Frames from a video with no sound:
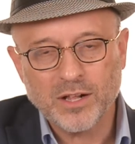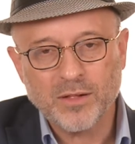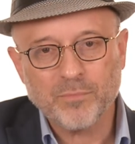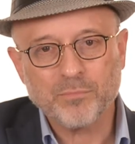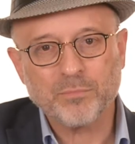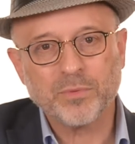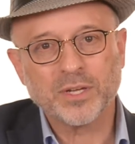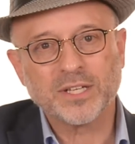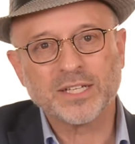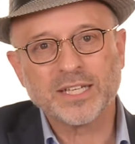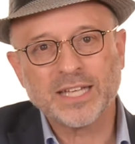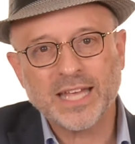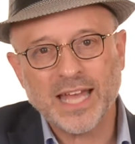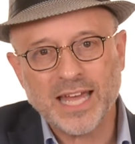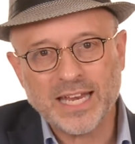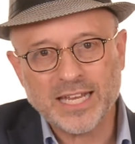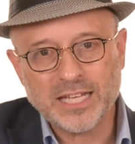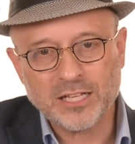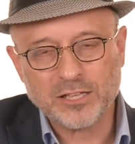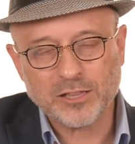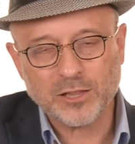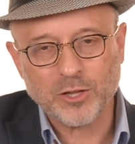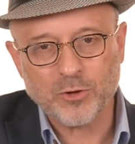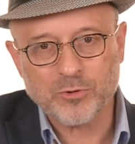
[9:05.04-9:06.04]
but getting
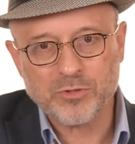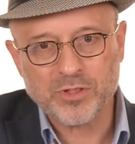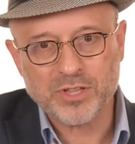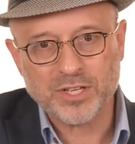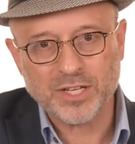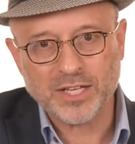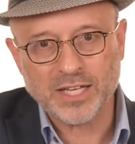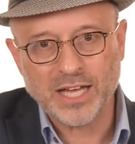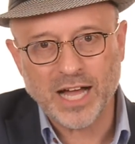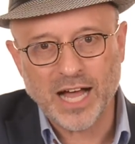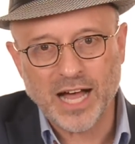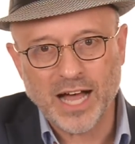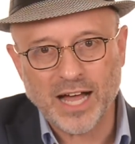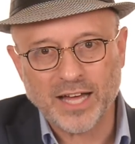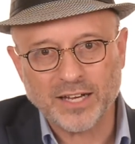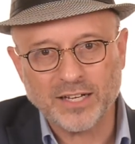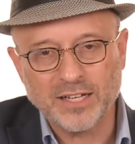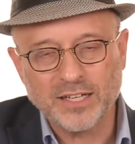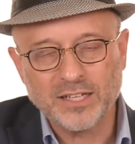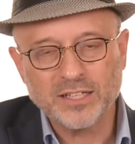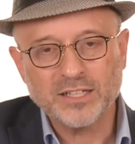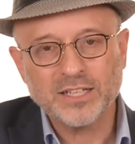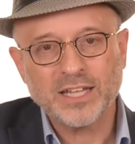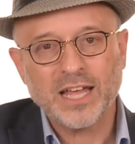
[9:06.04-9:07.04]
close to God,
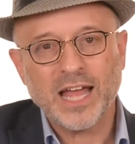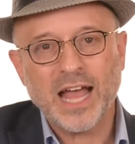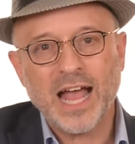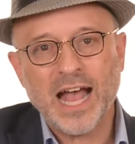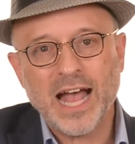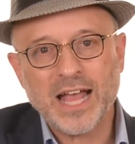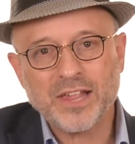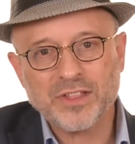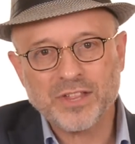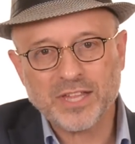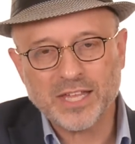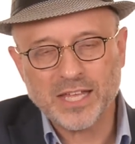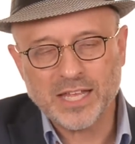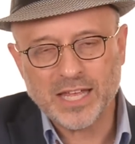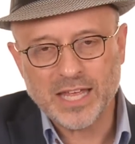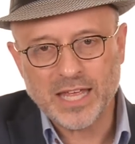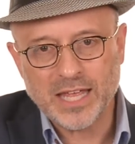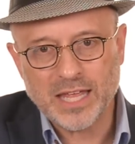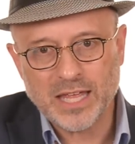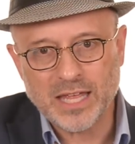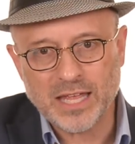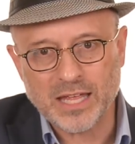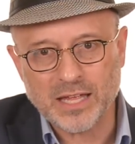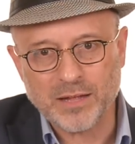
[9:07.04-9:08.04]
asking
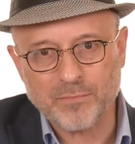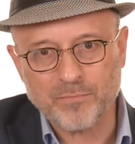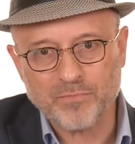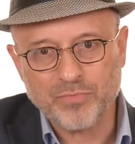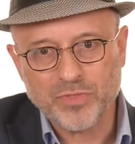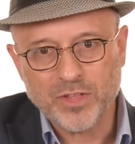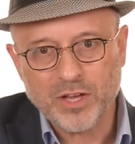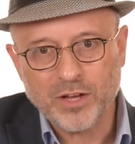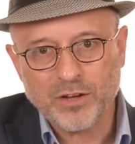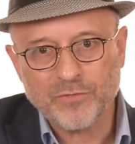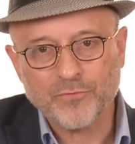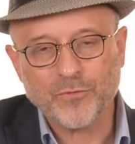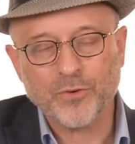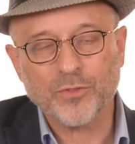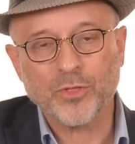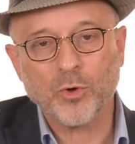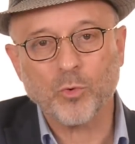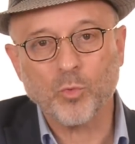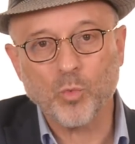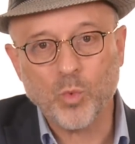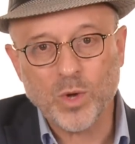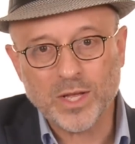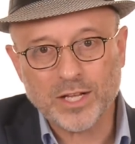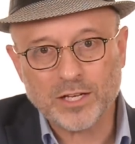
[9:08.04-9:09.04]
Him for the
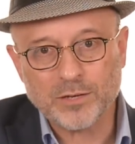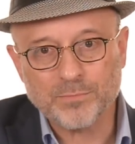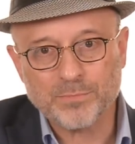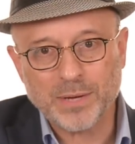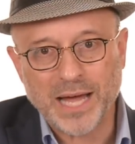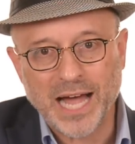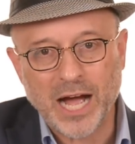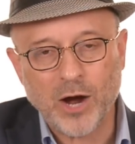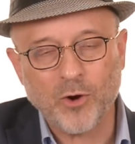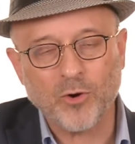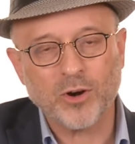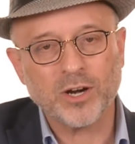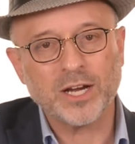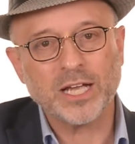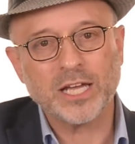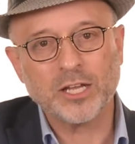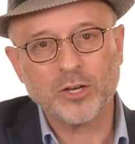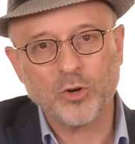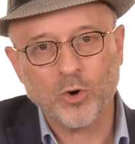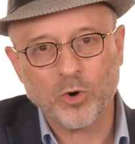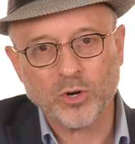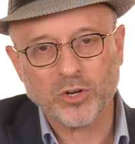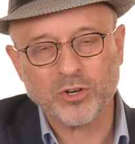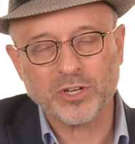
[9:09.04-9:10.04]
willpower in
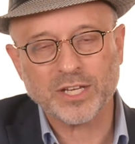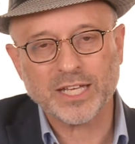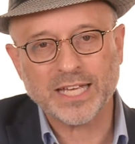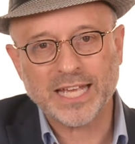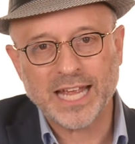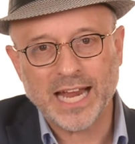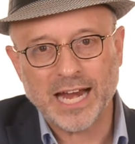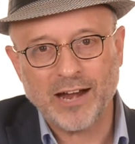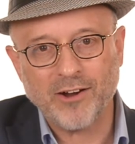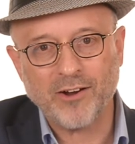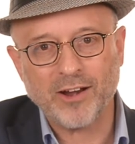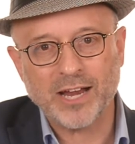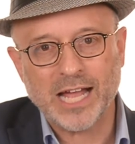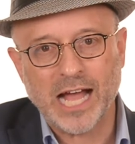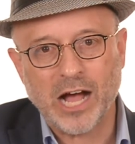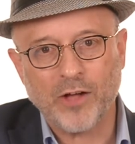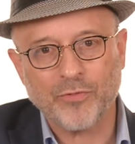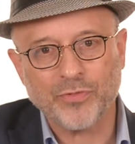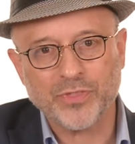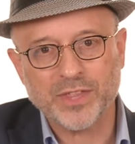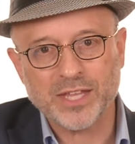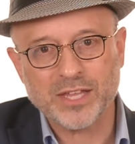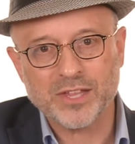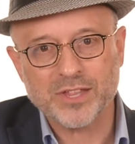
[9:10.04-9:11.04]
order to carry
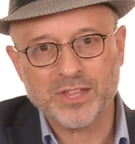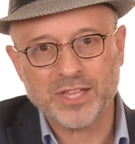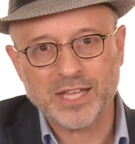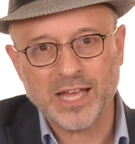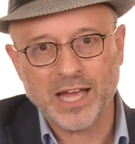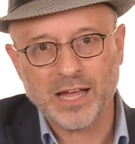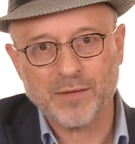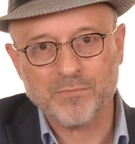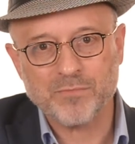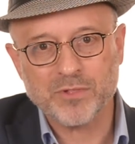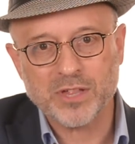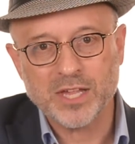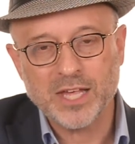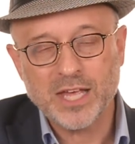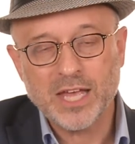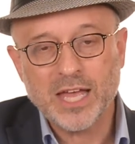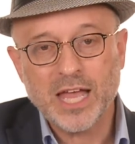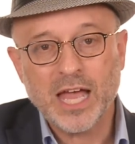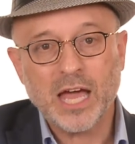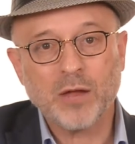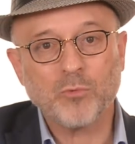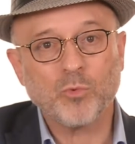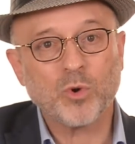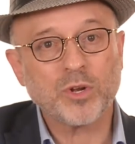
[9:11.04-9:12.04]
out these steps.
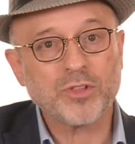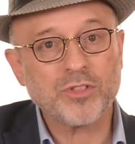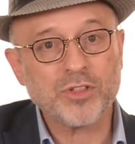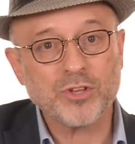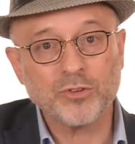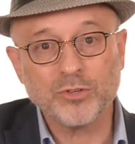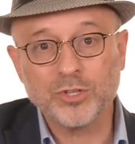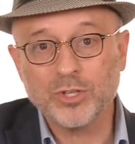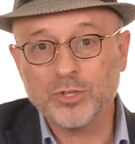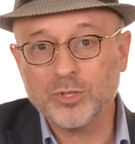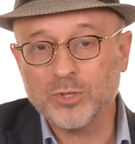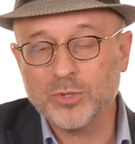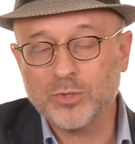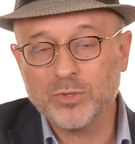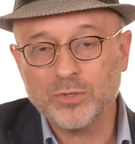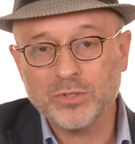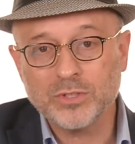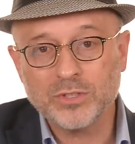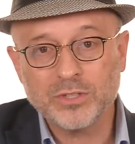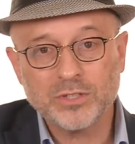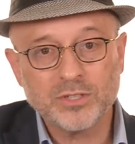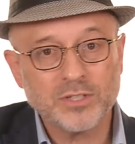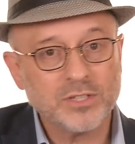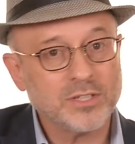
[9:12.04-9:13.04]
And once you do,
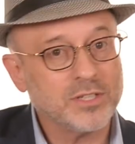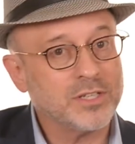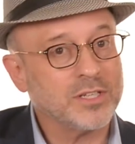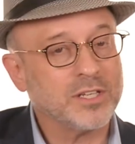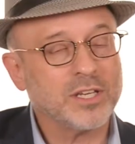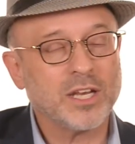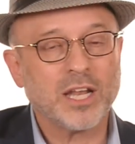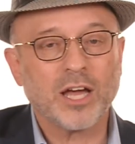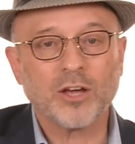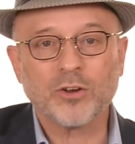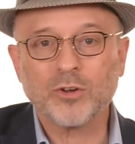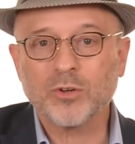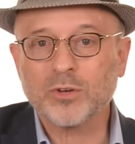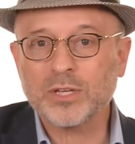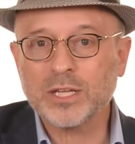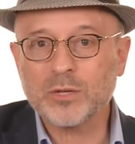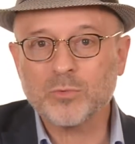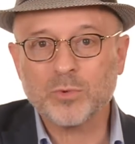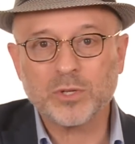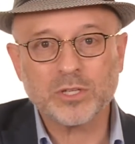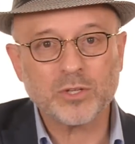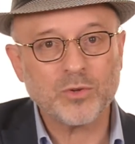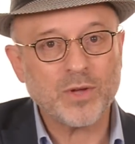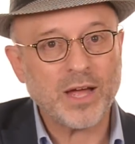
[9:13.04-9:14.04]
not only
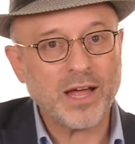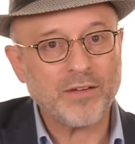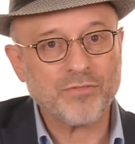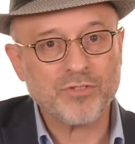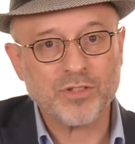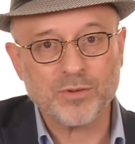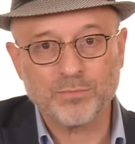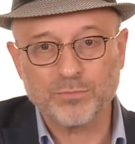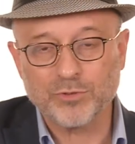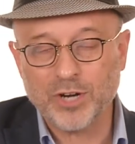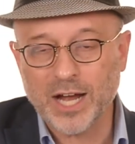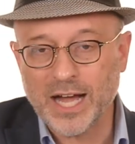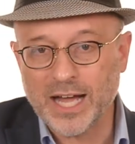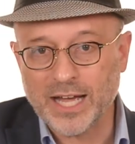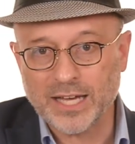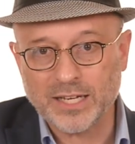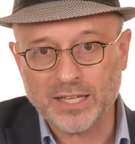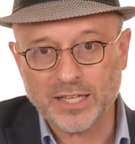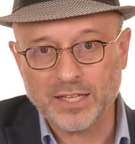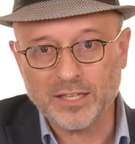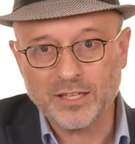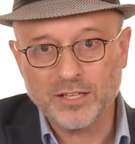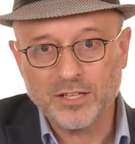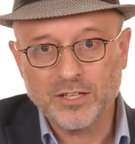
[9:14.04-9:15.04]
will you have
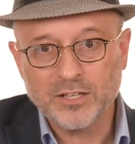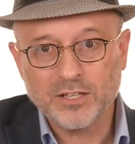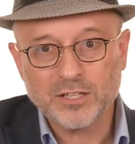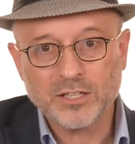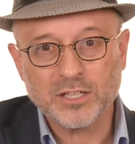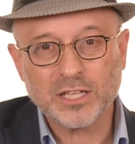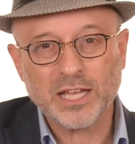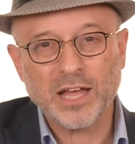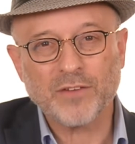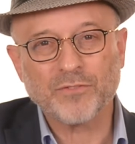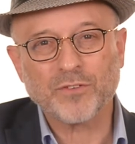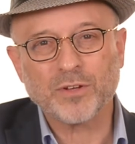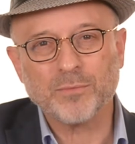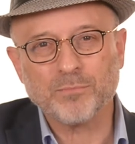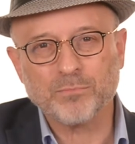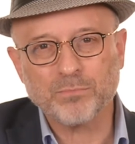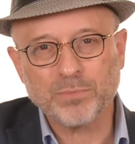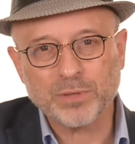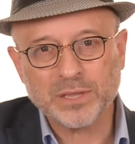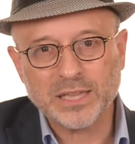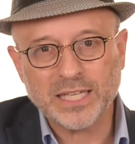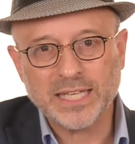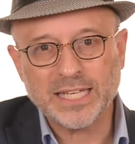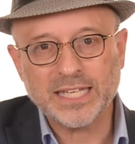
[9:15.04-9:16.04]
sobriety, you'll have
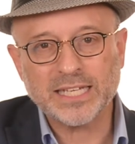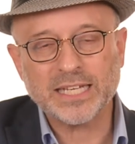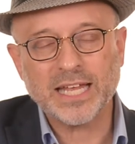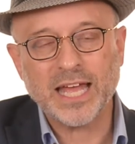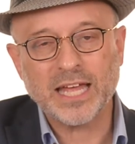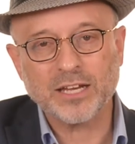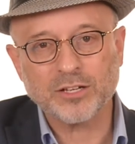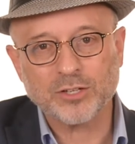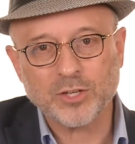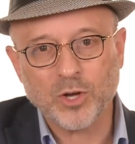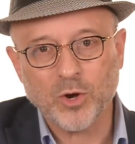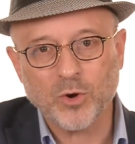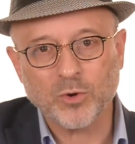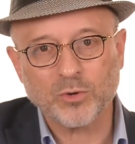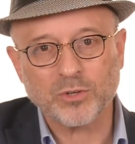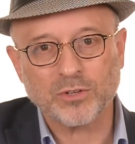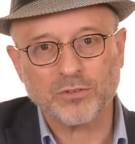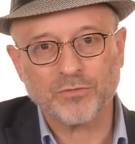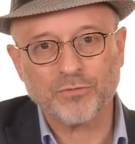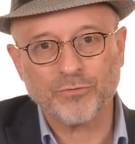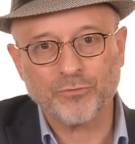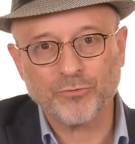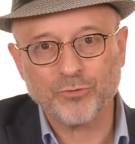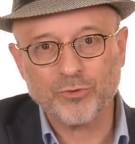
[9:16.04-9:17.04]
complete and total
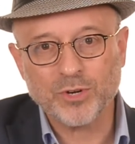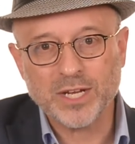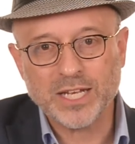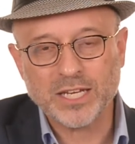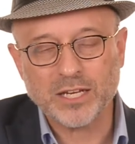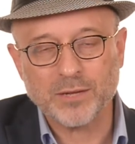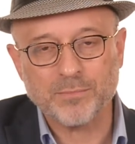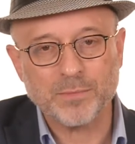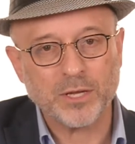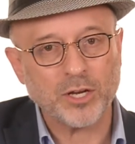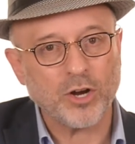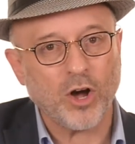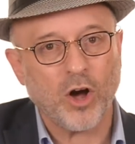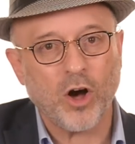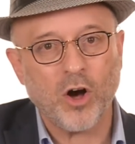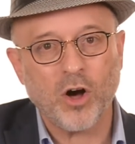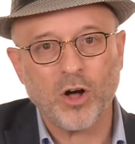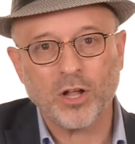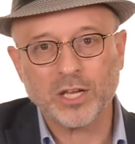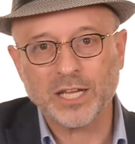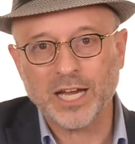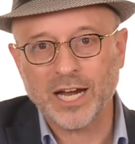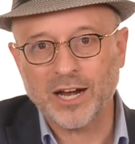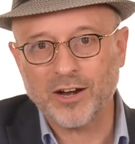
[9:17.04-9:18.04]
freedom in
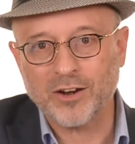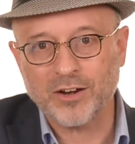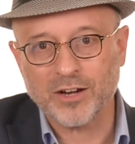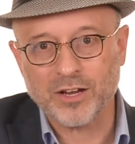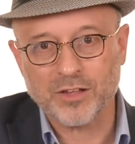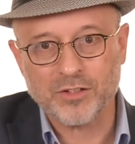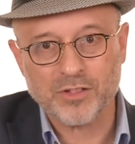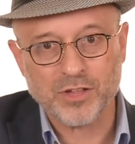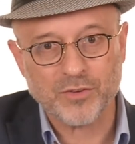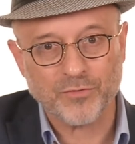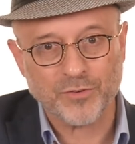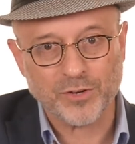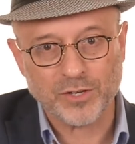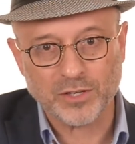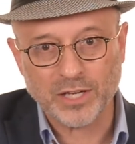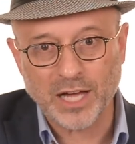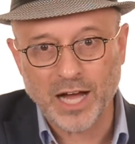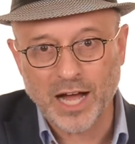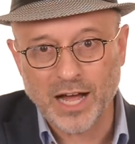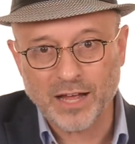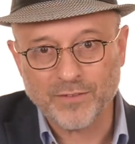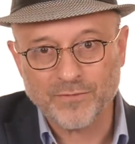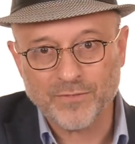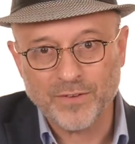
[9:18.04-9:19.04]
all areas of your
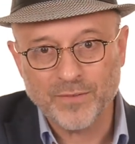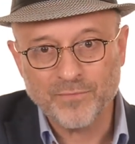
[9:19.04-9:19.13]
life.